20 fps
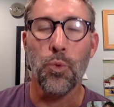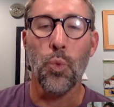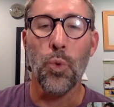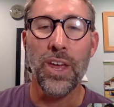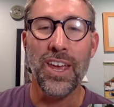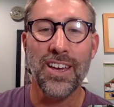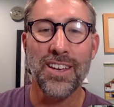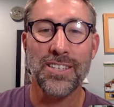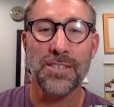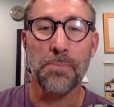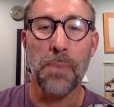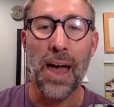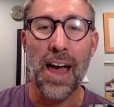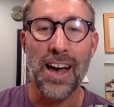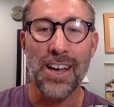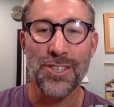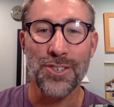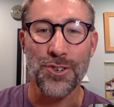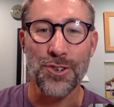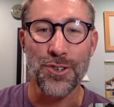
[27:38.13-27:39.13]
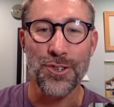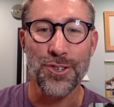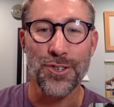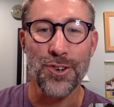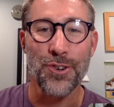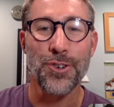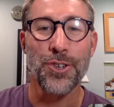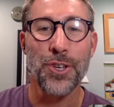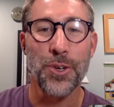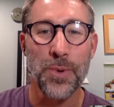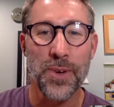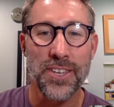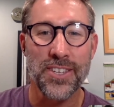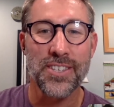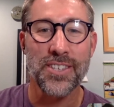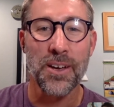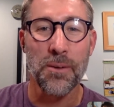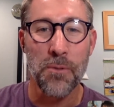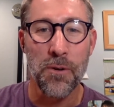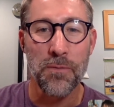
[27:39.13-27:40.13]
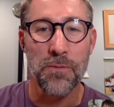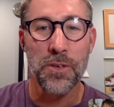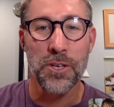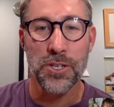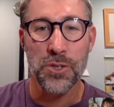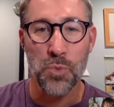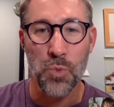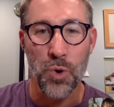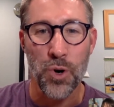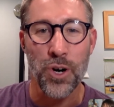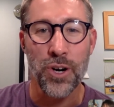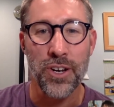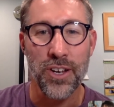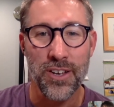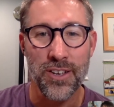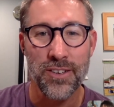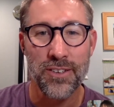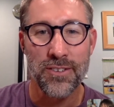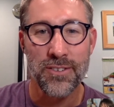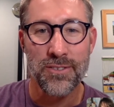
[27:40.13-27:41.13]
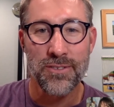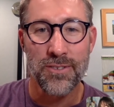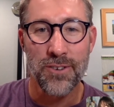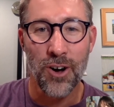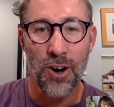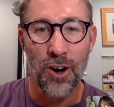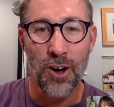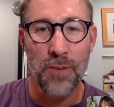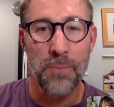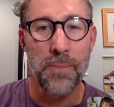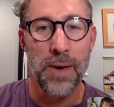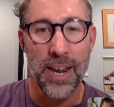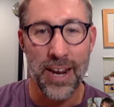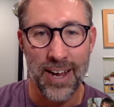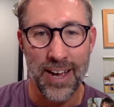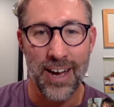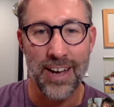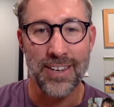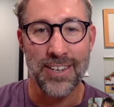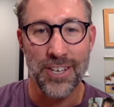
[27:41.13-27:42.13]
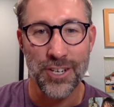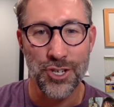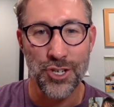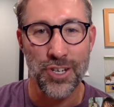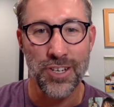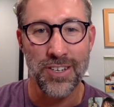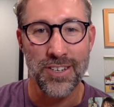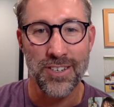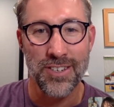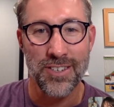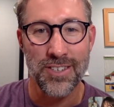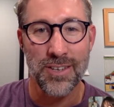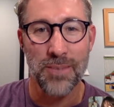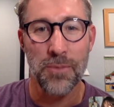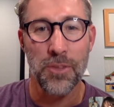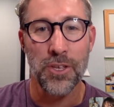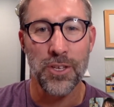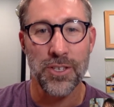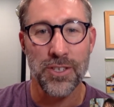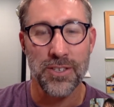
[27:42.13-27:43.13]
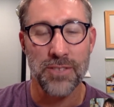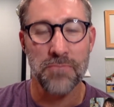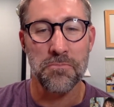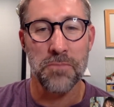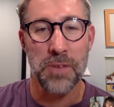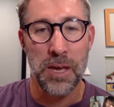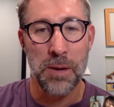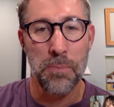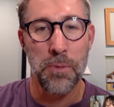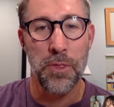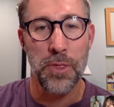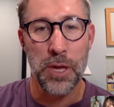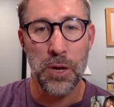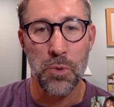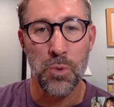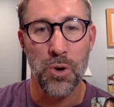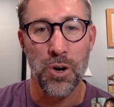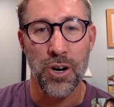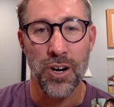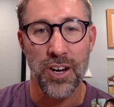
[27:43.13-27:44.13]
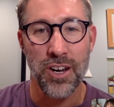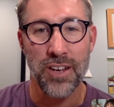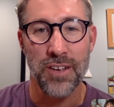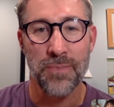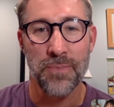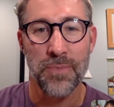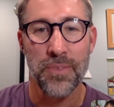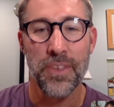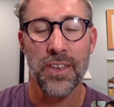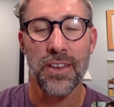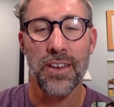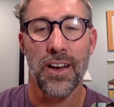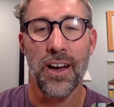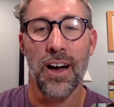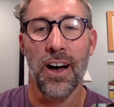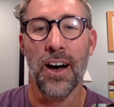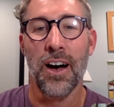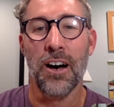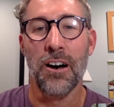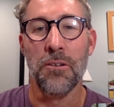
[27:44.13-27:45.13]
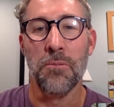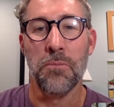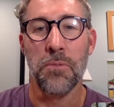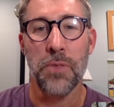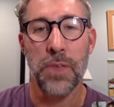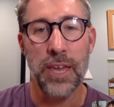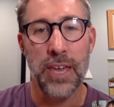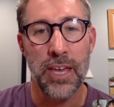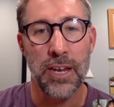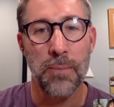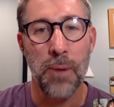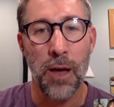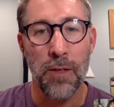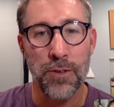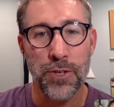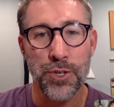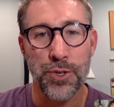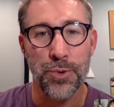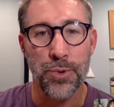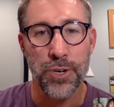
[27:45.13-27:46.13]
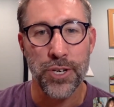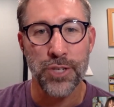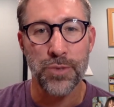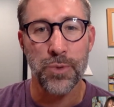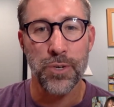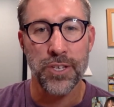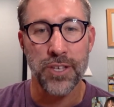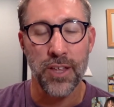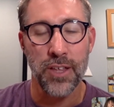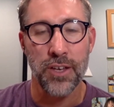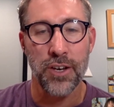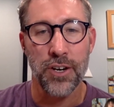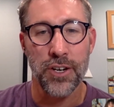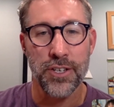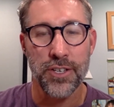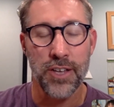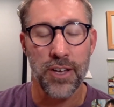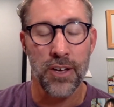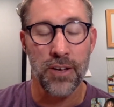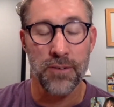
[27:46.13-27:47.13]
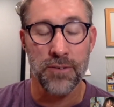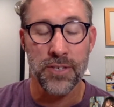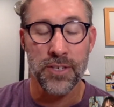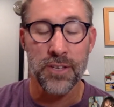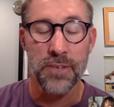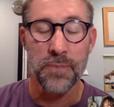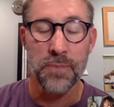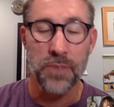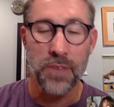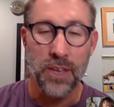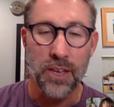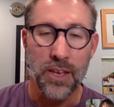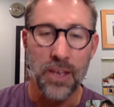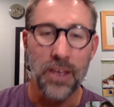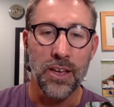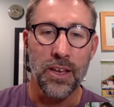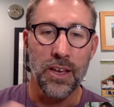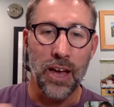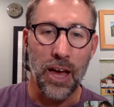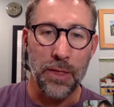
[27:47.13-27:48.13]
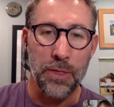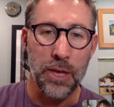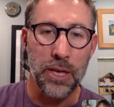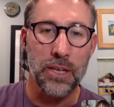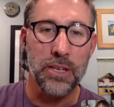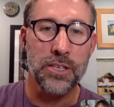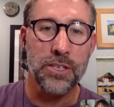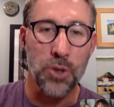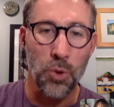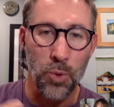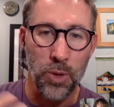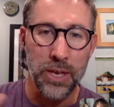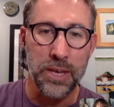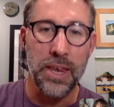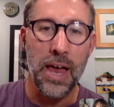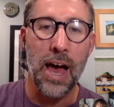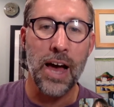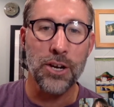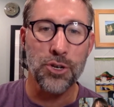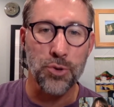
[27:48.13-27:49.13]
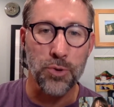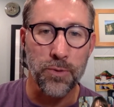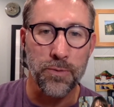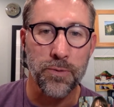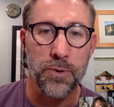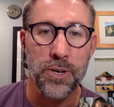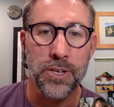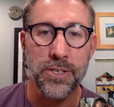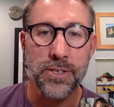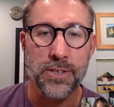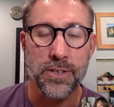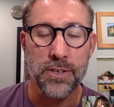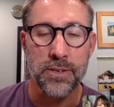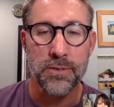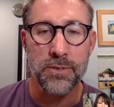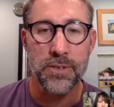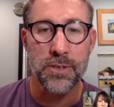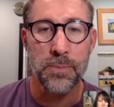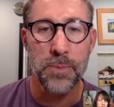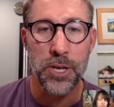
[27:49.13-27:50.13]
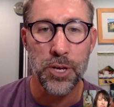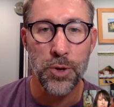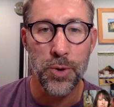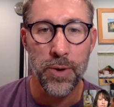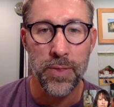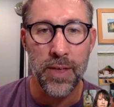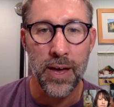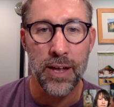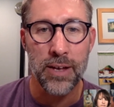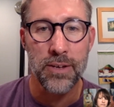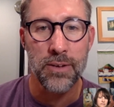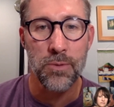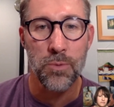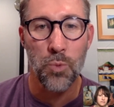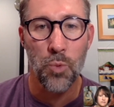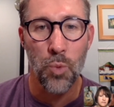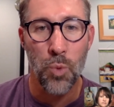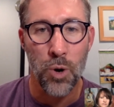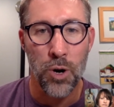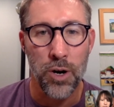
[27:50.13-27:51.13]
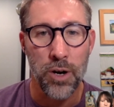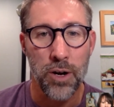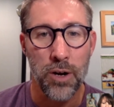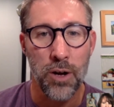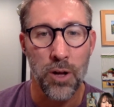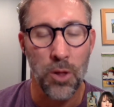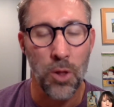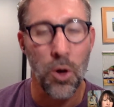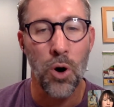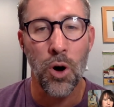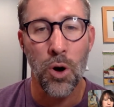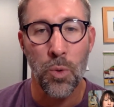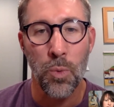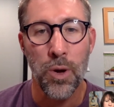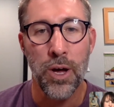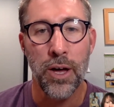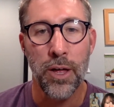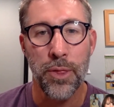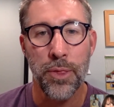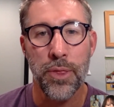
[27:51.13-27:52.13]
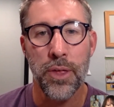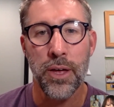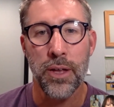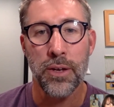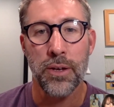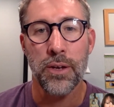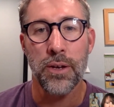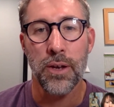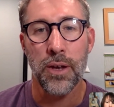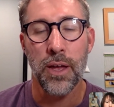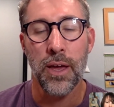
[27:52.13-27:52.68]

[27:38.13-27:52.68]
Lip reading: we as pastors are doing some of this work on metacognition, some of this empathy work, thinking about the stories we're telling ourselves, I think it's only natural for us to be doing that work along with and